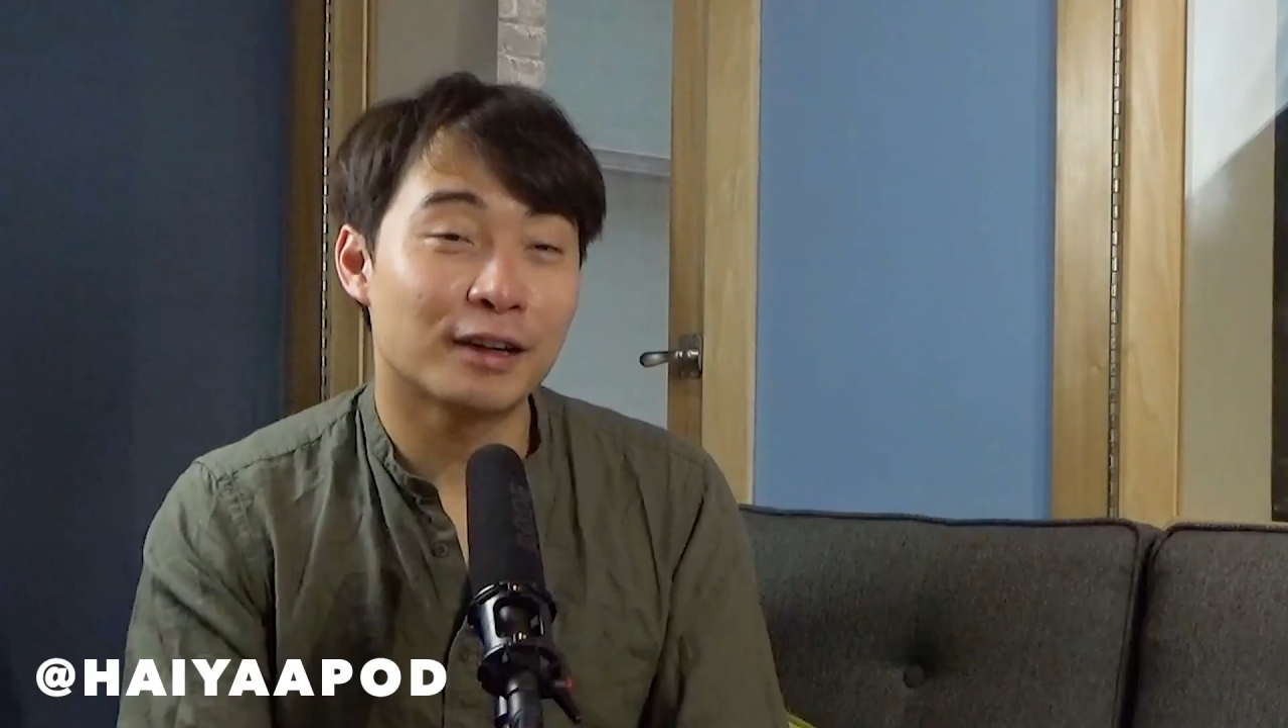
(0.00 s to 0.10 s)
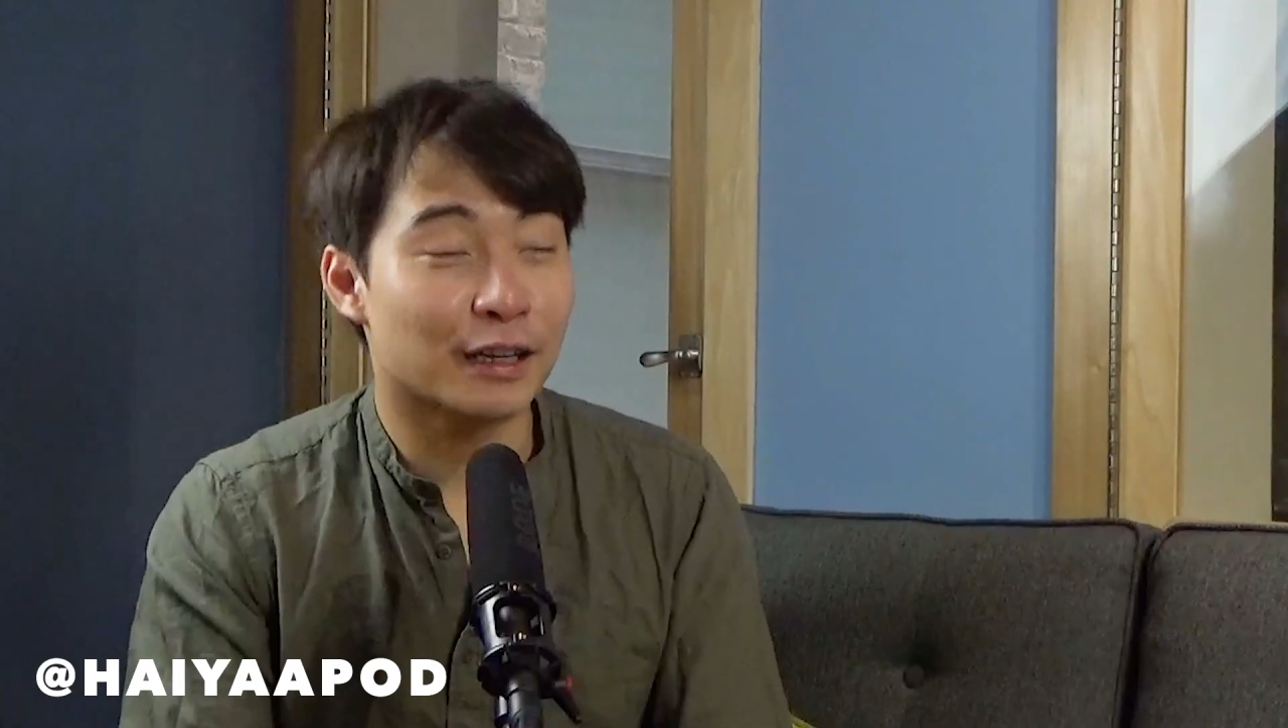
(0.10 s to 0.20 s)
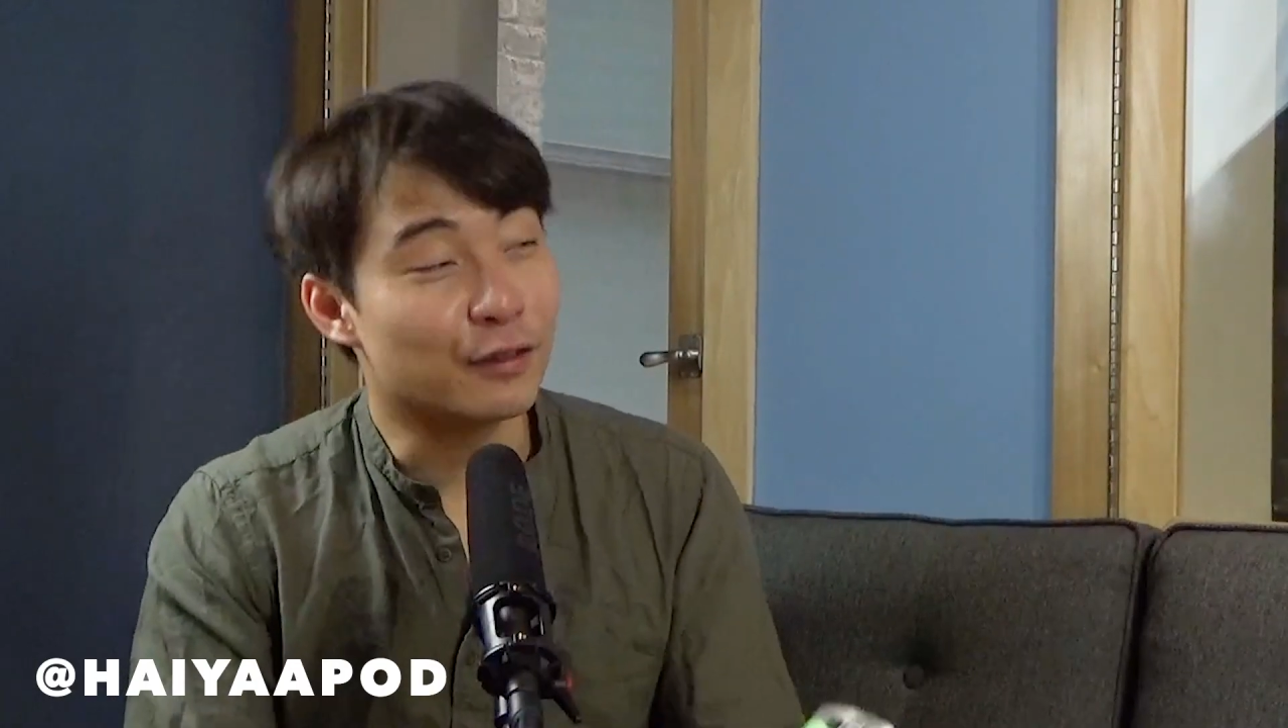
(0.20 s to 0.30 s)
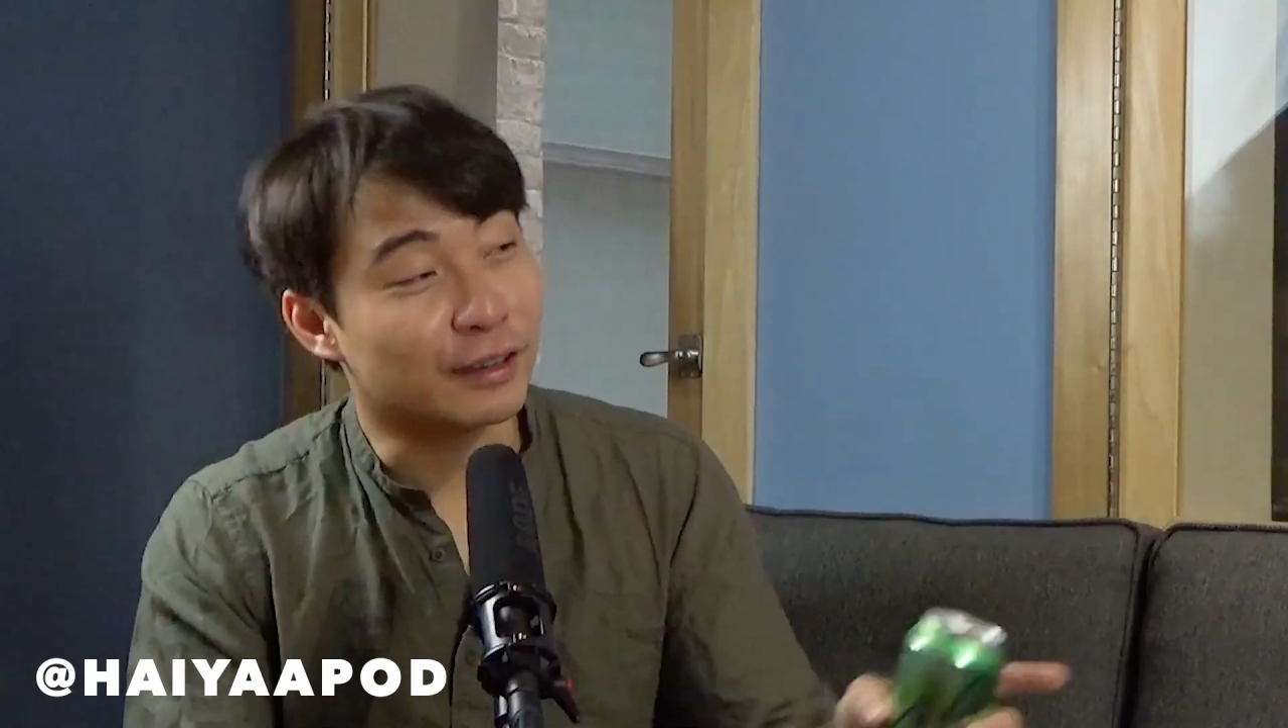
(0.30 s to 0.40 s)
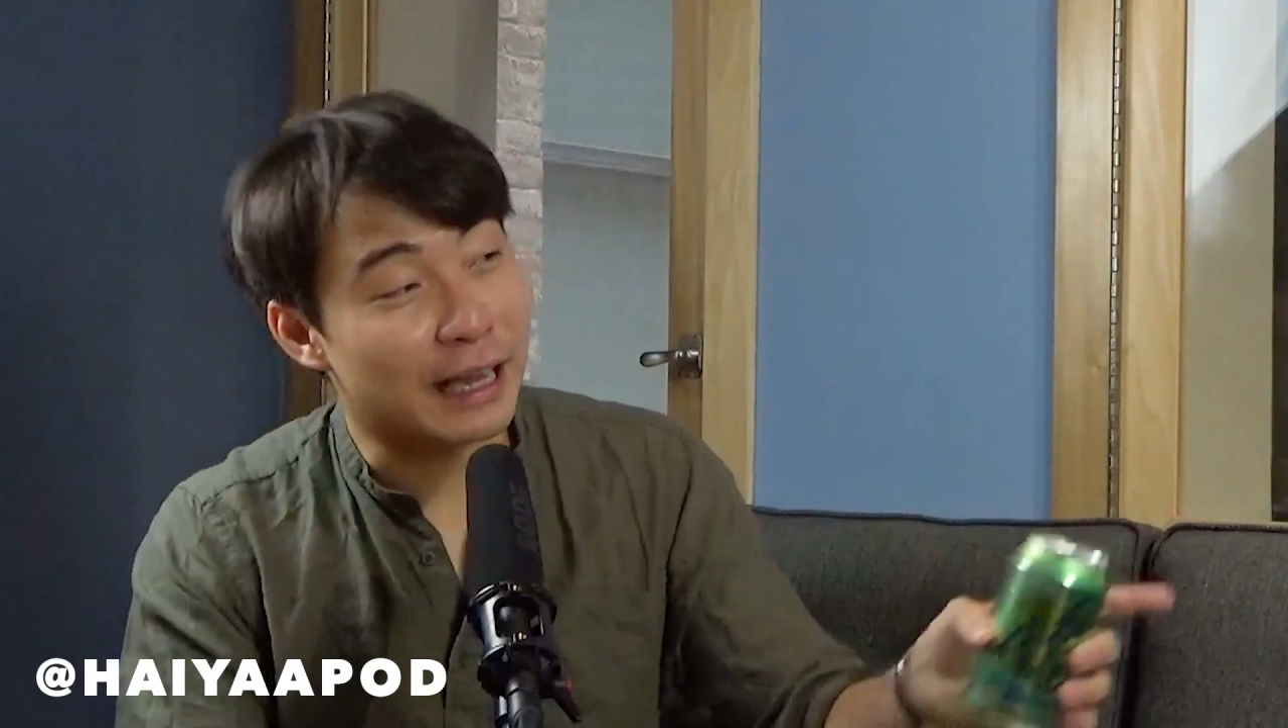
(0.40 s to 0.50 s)

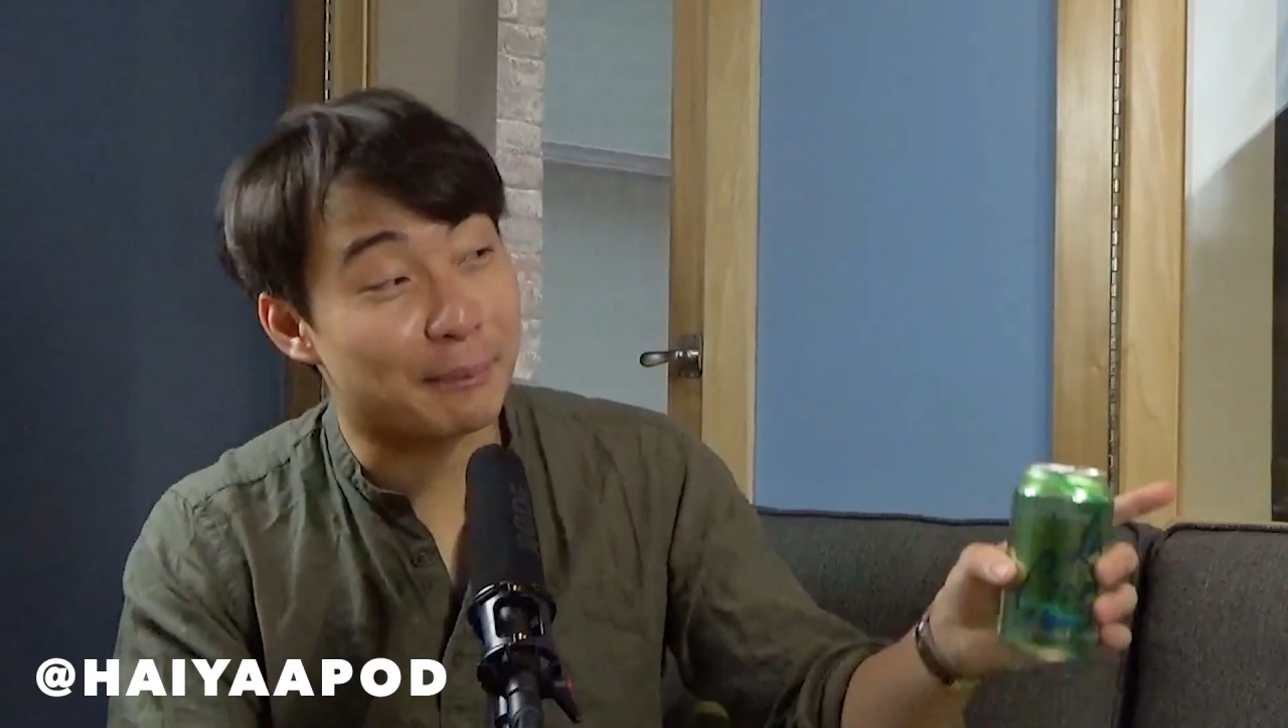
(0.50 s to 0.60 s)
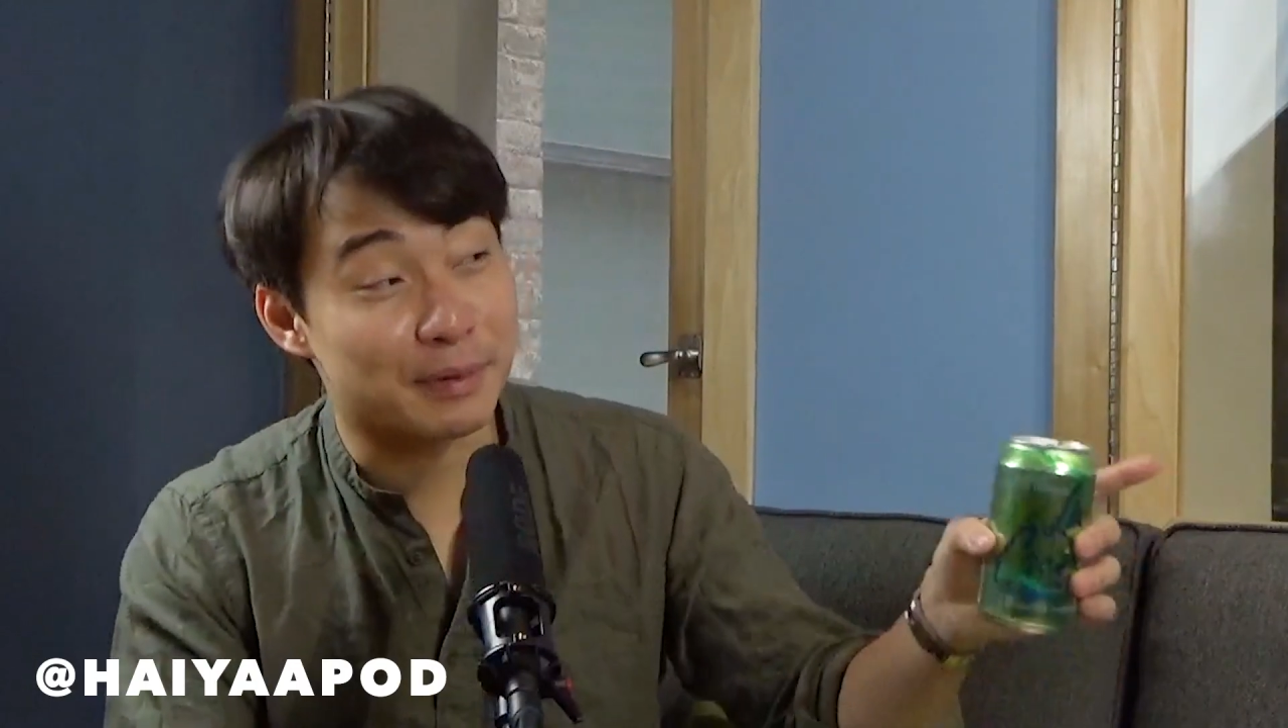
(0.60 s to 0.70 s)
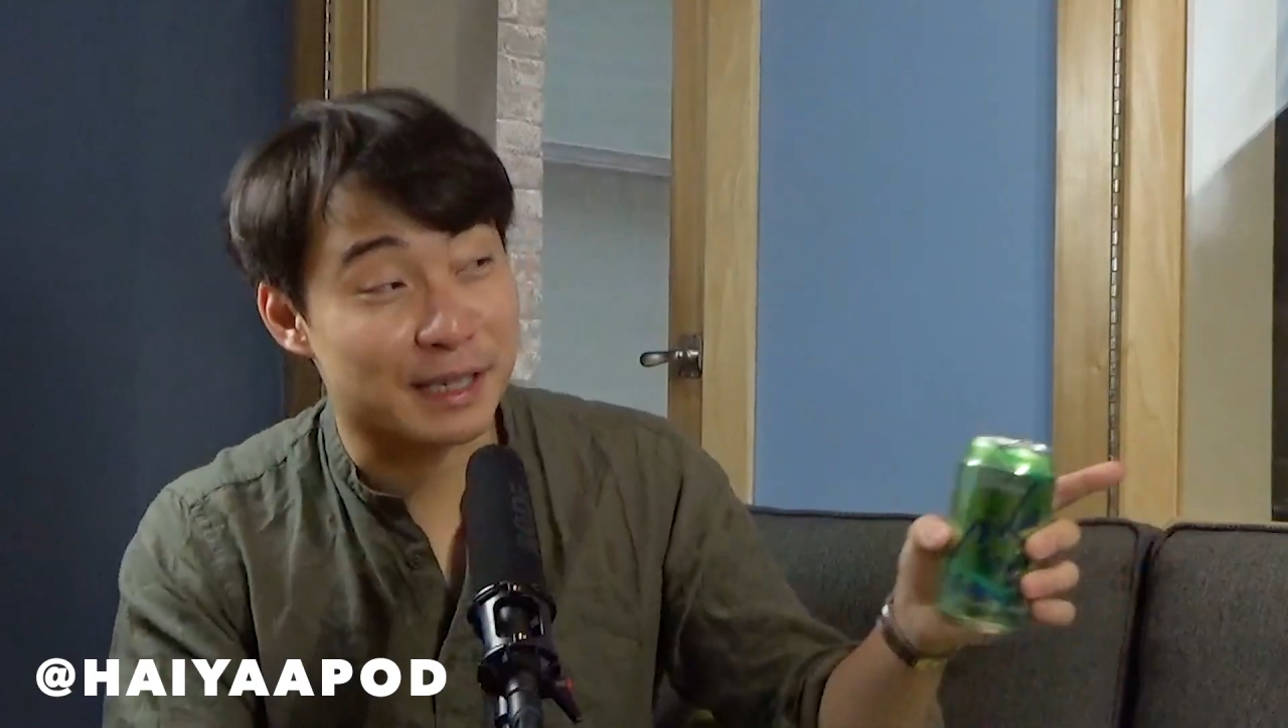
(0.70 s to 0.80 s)
We'll give you a ten